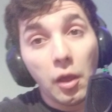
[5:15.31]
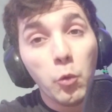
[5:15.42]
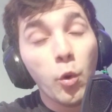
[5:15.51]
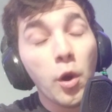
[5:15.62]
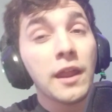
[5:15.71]

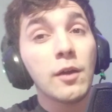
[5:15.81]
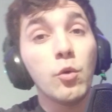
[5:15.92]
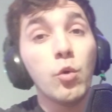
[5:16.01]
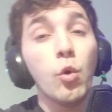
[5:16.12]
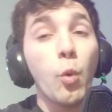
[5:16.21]
what,
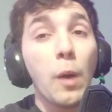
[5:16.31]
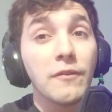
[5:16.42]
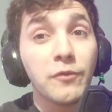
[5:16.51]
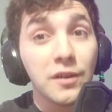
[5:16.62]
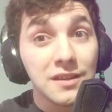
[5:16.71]

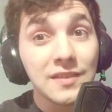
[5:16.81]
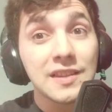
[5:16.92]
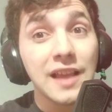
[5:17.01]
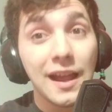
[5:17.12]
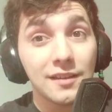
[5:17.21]
whoever
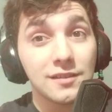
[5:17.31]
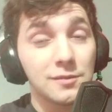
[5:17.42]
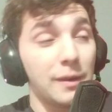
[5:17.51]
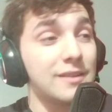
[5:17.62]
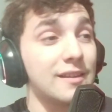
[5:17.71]
decided
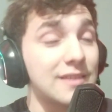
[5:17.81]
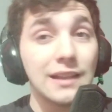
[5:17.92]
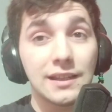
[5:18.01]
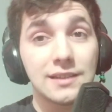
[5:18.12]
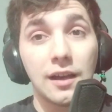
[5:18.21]
to make the
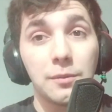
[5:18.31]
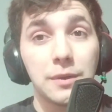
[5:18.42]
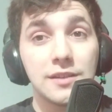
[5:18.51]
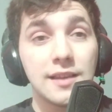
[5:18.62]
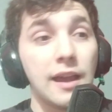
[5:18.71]

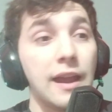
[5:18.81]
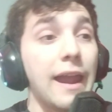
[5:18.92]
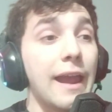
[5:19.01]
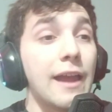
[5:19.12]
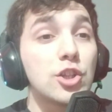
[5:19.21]
Teletubbies
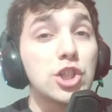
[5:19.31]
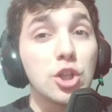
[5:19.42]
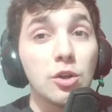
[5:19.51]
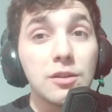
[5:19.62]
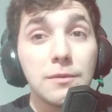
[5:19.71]

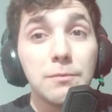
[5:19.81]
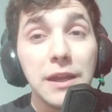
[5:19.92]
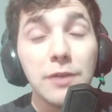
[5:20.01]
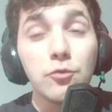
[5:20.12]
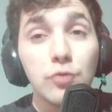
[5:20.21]
should
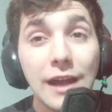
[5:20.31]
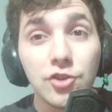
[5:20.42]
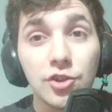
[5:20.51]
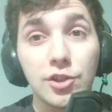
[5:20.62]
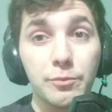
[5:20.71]
be
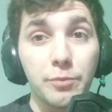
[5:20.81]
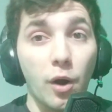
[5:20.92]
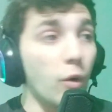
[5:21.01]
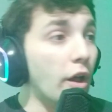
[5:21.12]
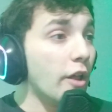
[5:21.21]
registered,
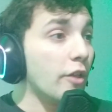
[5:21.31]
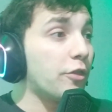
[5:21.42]
bro.